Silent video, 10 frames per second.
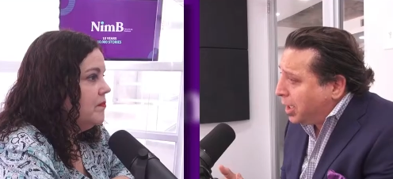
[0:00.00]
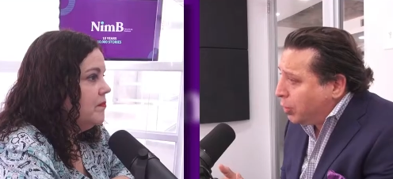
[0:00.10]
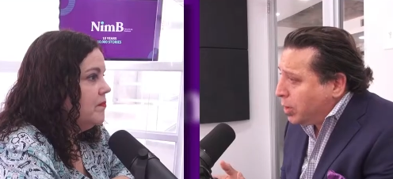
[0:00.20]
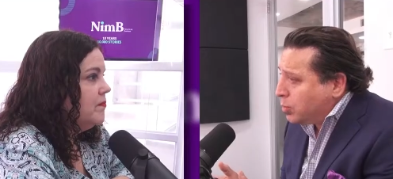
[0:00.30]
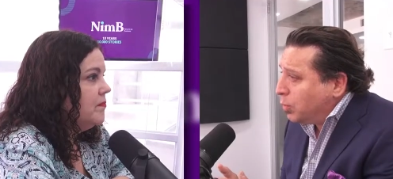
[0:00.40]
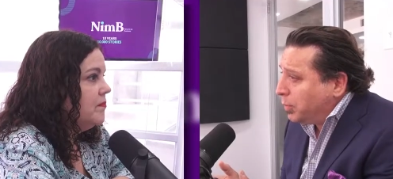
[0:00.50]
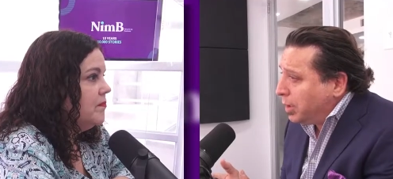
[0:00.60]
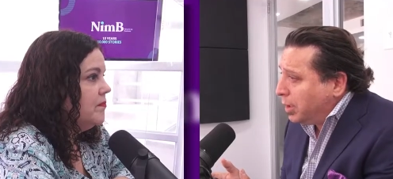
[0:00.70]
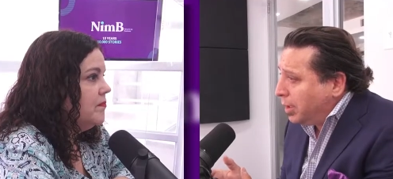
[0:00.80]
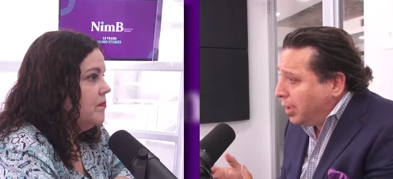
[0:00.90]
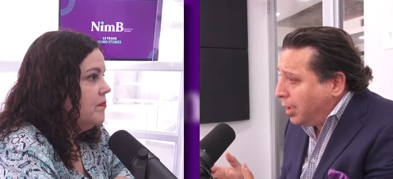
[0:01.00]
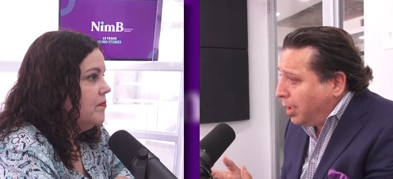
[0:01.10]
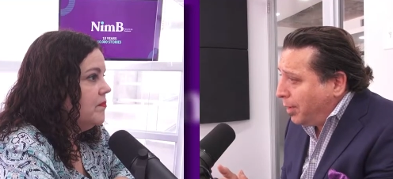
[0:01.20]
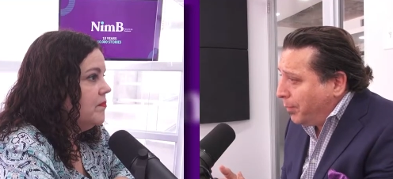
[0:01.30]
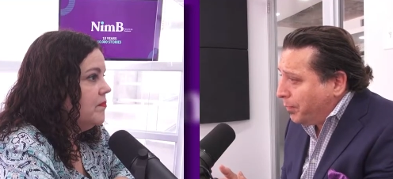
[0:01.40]
Speaker 1: increase will be
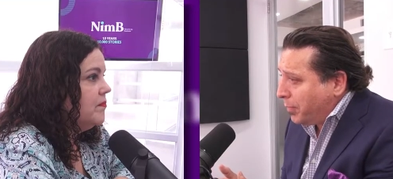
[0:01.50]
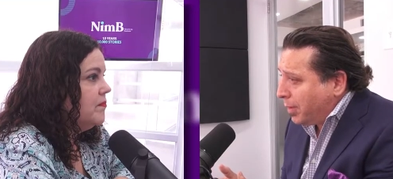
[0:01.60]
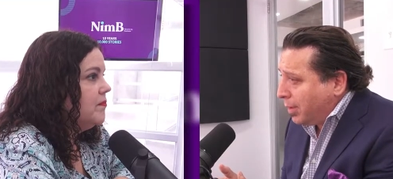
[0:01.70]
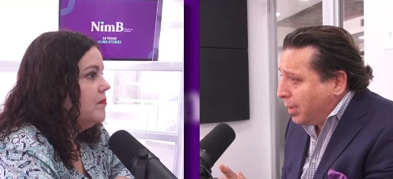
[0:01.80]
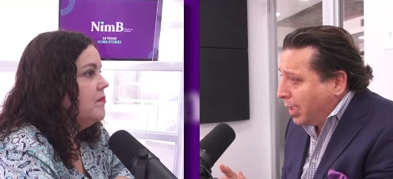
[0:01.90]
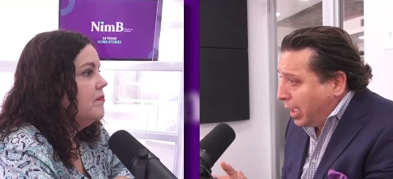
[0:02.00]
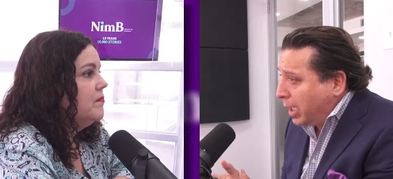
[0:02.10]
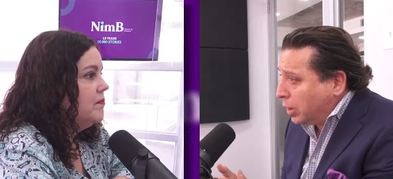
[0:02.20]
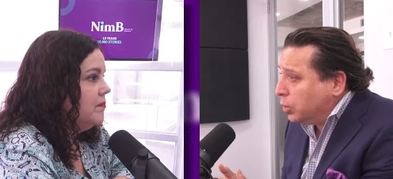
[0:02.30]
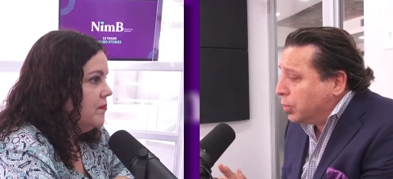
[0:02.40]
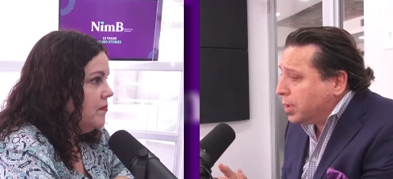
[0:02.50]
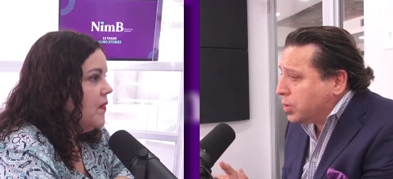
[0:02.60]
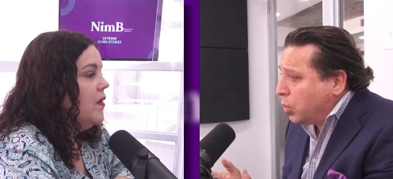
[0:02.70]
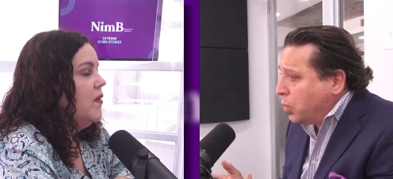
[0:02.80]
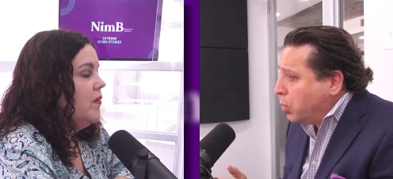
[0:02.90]
um, included. So
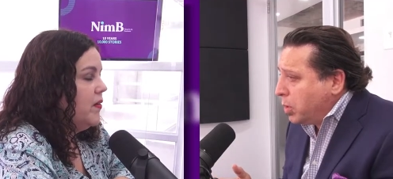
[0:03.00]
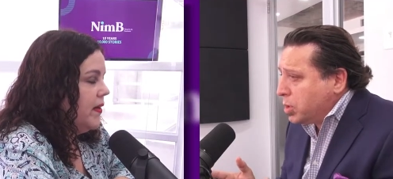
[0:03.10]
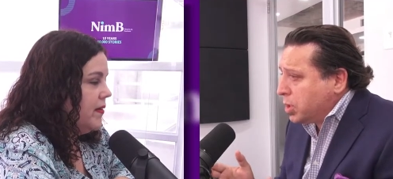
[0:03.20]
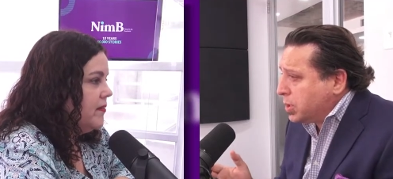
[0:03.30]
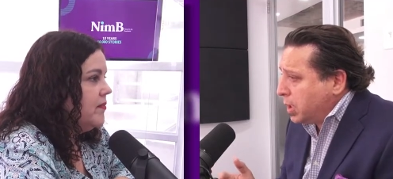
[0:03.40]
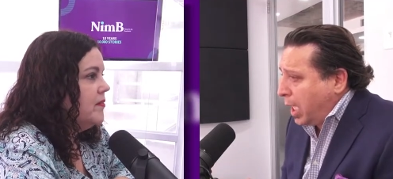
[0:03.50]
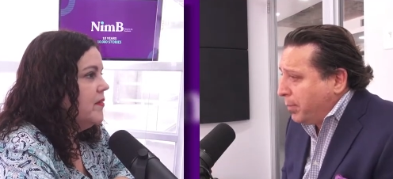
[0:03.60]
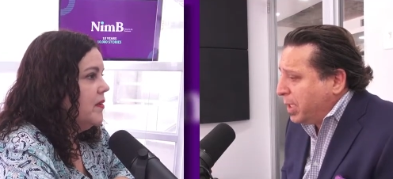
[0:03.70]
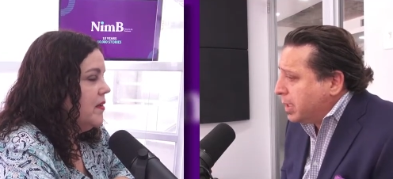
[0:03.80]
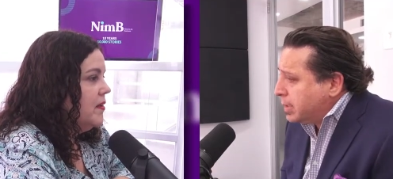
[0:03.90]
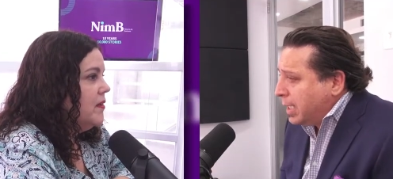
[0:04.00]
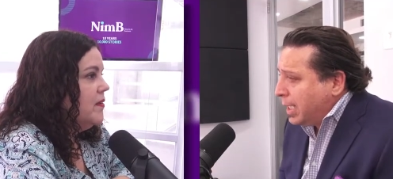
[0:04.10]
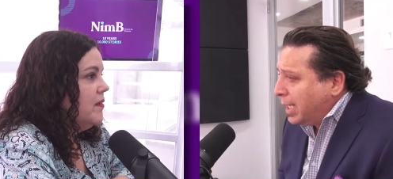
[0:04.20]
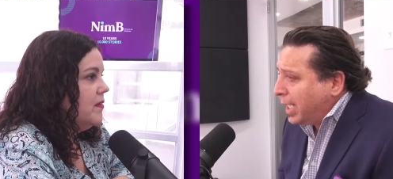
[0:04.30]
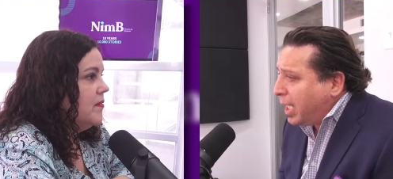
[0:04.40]
we're okay. just. I mean, it's
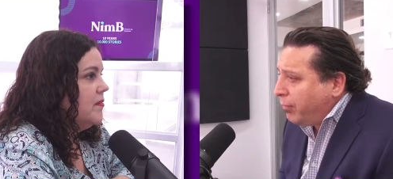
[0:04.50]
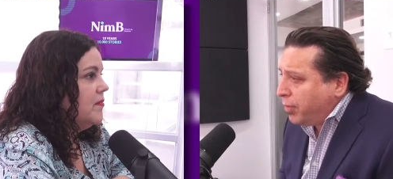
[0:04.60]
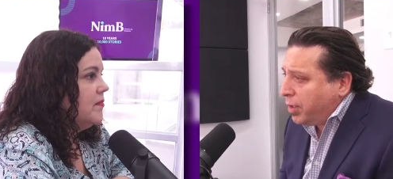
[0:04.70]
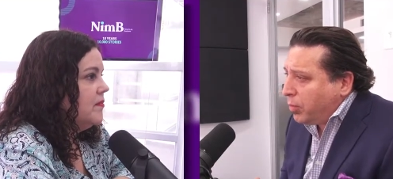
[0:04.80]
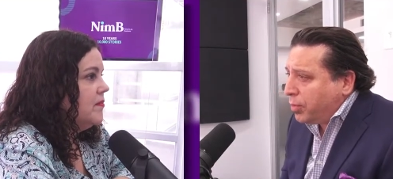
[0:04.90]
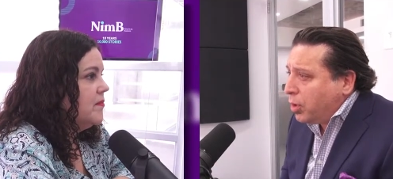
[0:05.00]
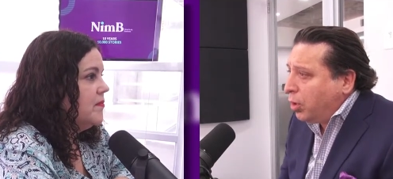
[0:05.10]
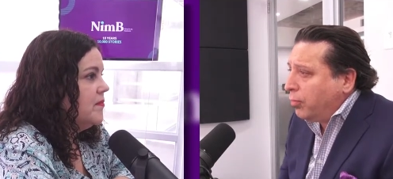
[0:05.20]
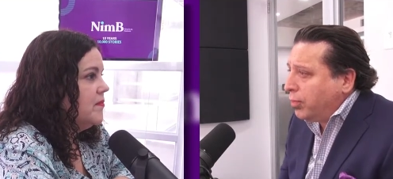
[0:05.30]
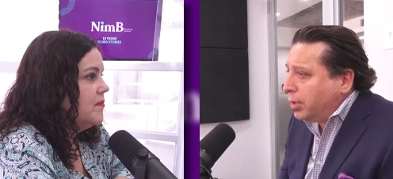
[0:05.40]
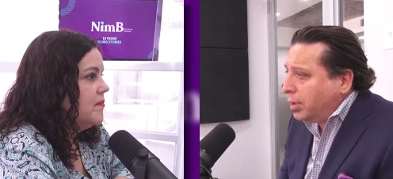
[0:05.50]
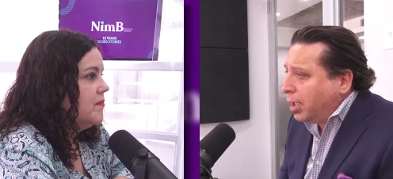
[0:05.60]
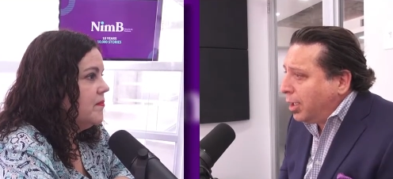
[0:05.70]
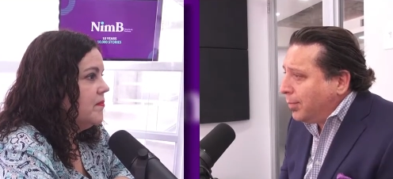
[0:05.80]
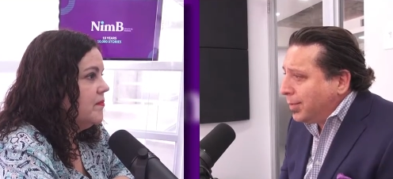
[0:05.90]
like everything with COVID.
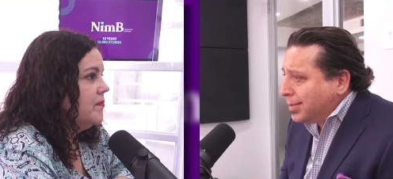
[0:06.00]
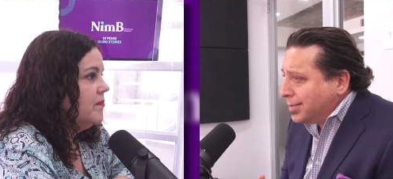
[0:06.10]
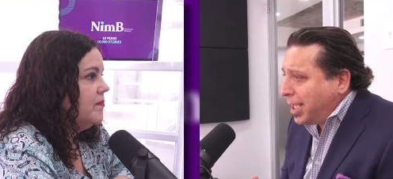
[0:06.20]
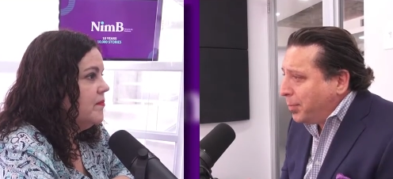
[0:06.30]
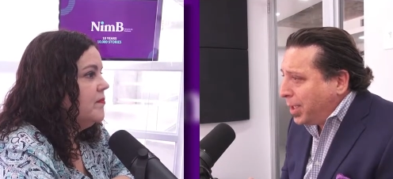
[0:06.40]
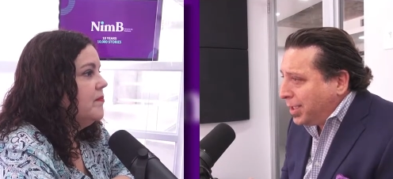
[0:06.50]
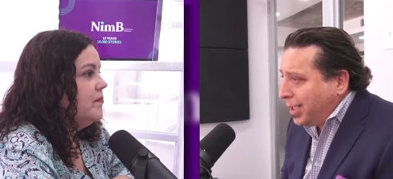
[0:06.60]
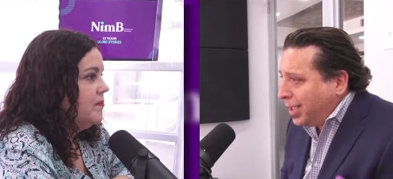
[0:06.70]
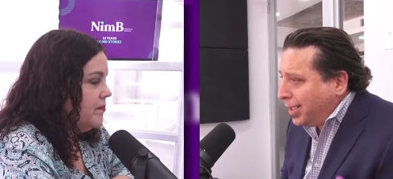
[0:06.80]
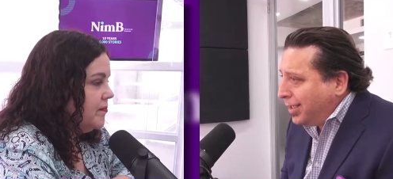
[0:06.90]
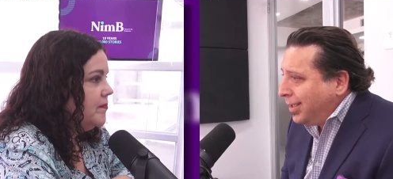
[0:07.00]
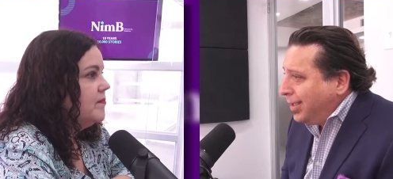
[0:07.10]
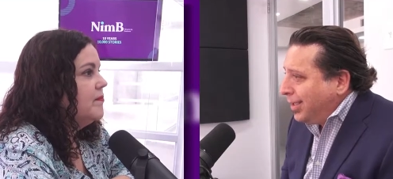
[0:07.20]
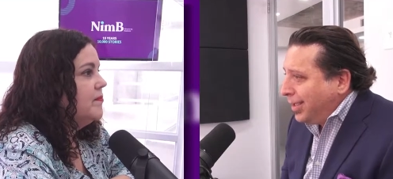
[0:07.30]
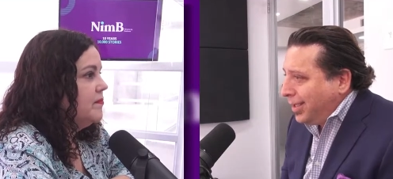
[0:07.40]
Um, it's day by day
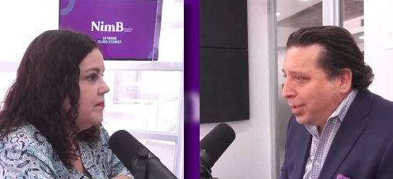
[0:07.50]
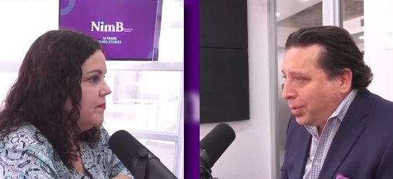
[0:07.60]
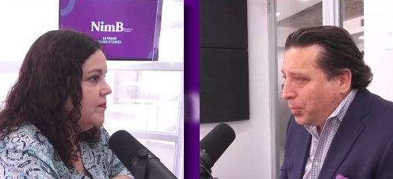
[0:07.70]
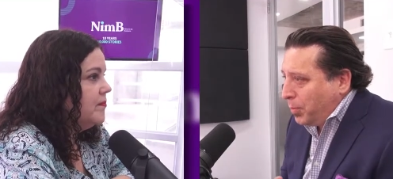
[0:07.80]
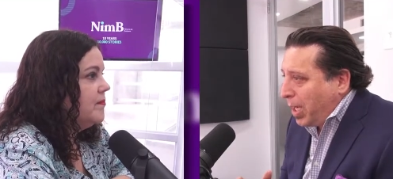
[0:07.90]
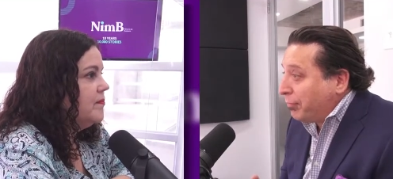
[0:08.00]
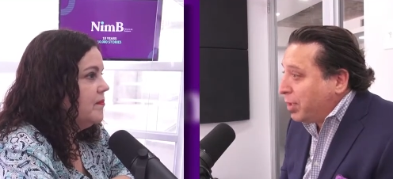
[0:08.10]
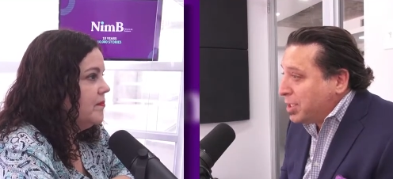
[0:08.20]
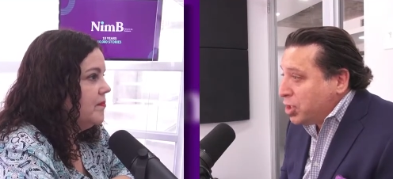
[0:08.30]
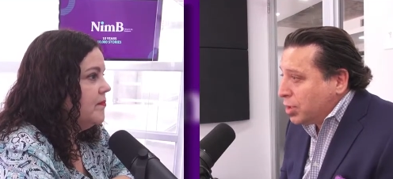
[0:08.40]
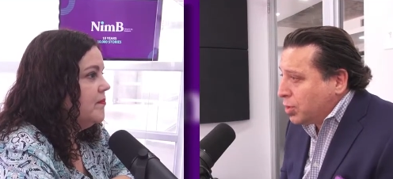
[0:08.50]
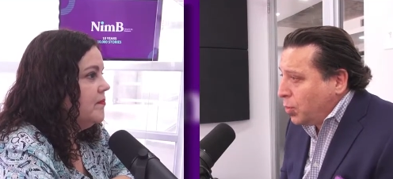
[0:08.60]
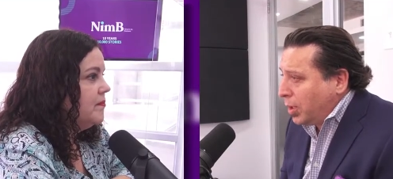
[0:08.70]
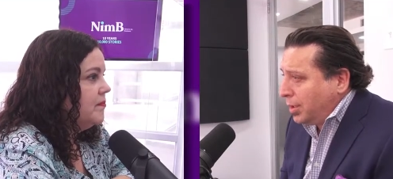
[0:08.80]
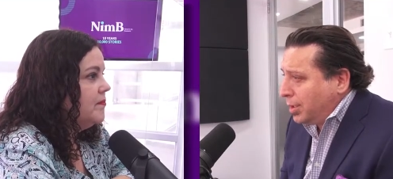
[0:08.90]
uh, we have to adjust
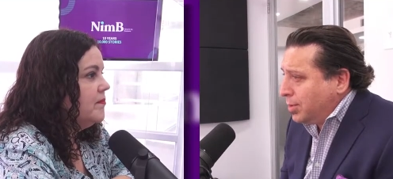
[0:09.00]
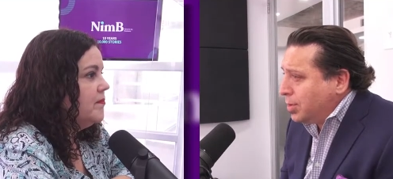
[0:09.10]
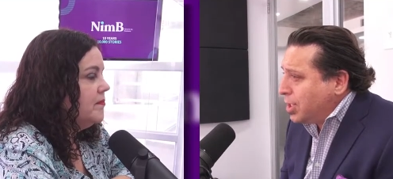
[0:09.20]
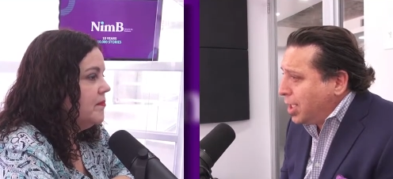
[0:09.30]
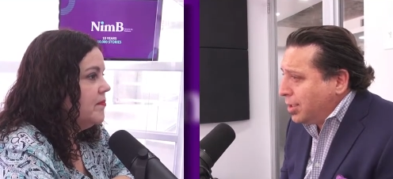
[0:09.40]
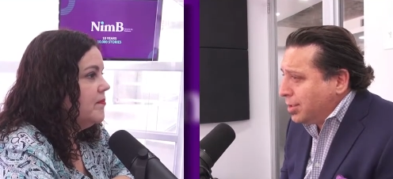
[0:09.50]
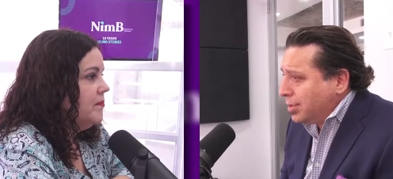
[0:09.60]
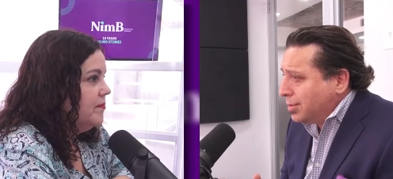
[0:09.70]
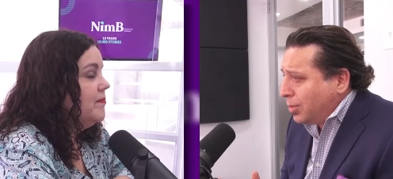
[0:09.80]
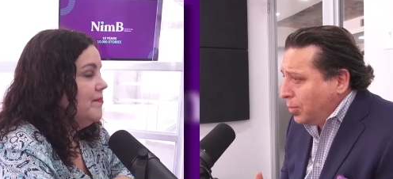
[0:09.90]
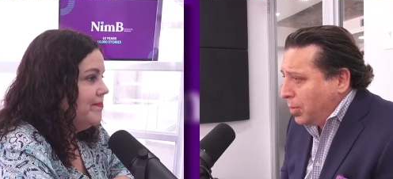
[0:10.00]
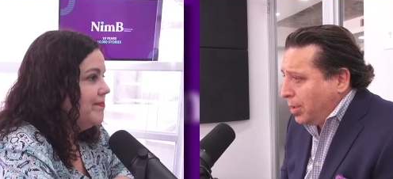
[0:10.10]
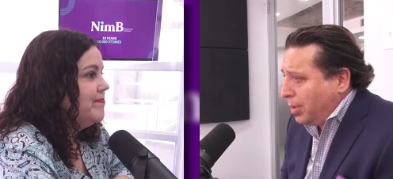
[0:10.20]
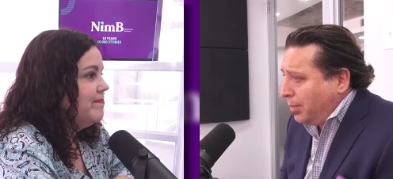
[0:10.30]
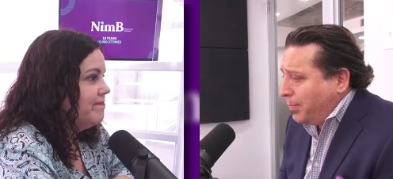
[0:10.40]
quickly to changes. So
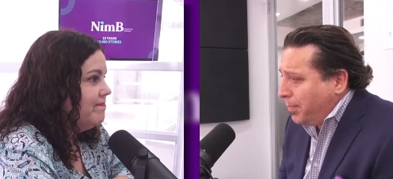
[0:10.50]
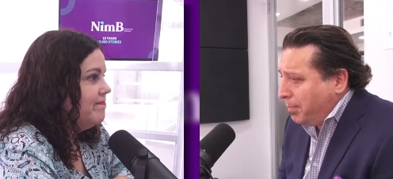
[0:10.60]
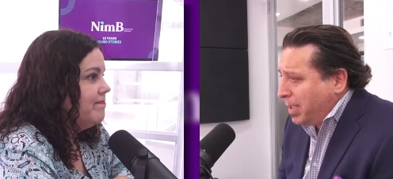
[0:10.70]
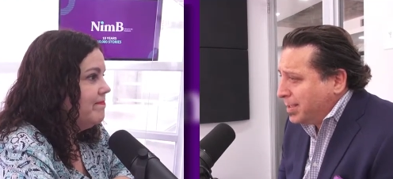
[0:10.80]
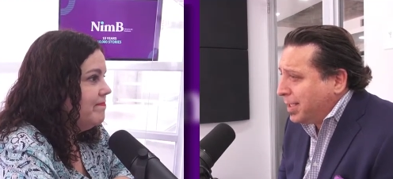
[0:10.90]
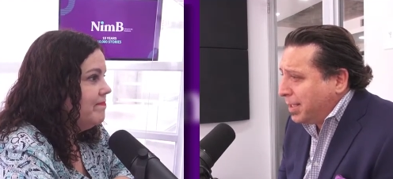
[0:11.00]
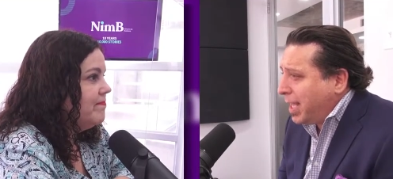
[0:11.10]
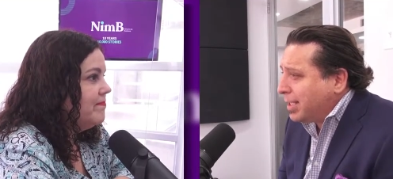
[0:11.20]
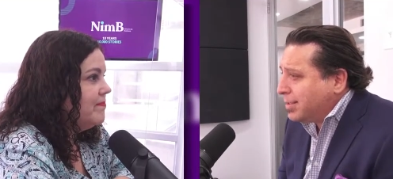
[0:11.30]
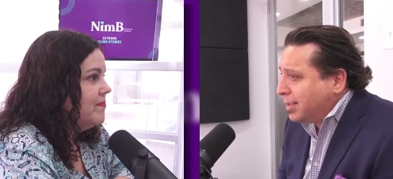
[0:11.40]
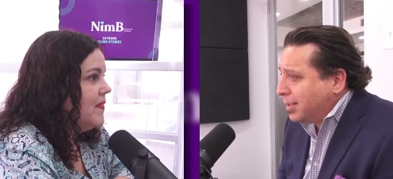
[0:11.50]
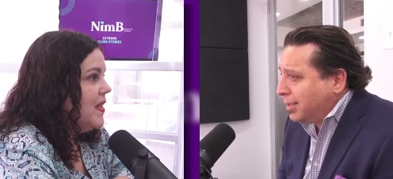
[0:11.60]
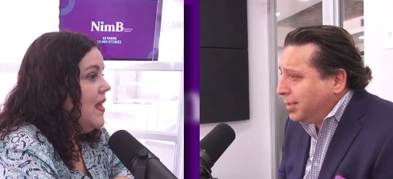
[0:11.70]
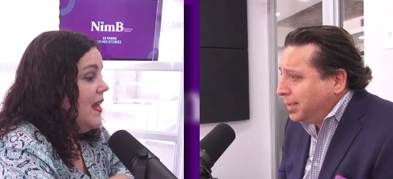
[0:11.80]
um, basically, that's the and